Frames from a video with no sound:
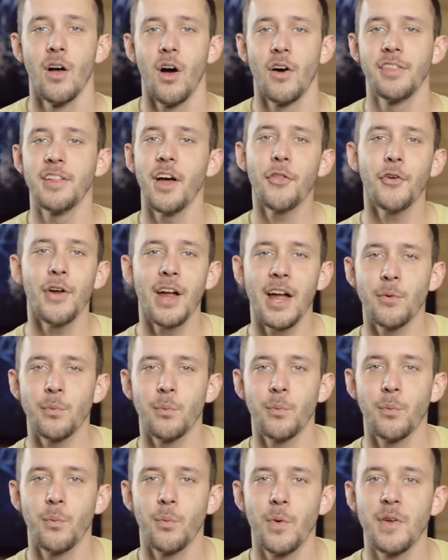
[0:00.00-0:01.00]
on the other hand,
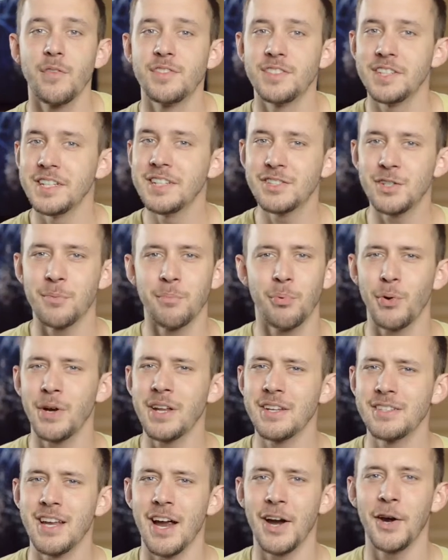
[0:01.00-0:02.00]
we've seen some
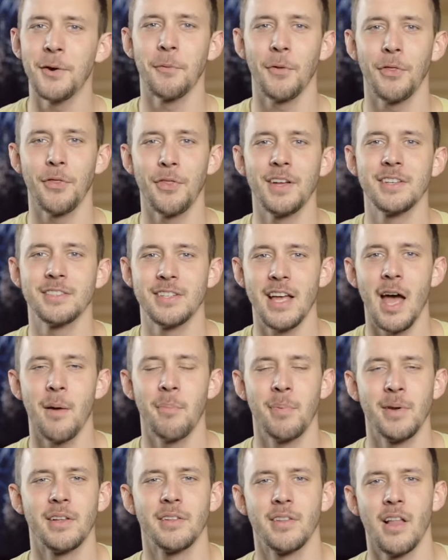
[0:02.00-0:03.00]
pretty terrible things
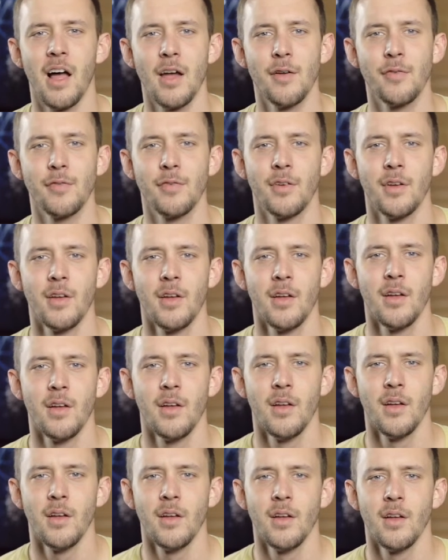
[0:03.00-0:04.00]
happen in life.
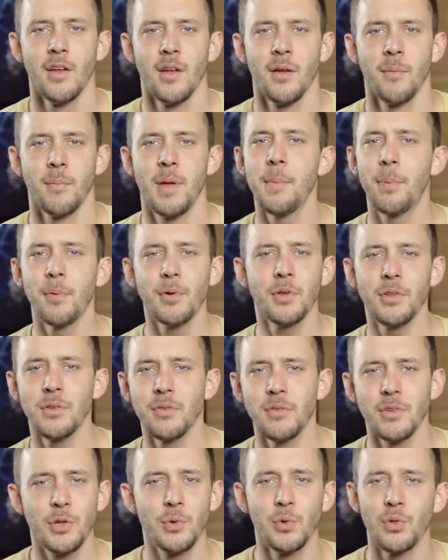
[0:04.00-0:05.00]
People
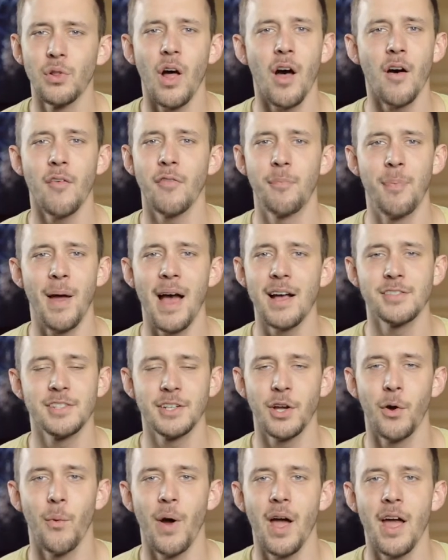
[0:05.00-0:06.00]
you love
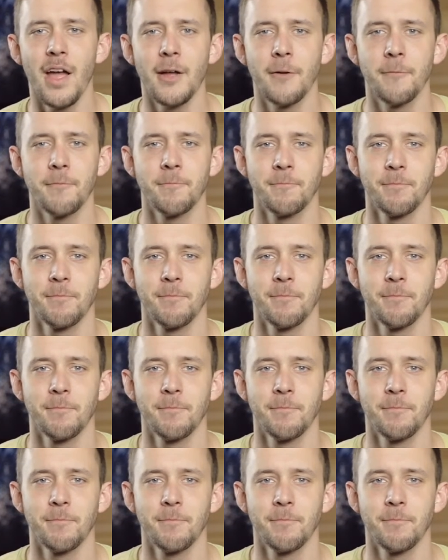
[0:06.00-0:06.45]
passing away,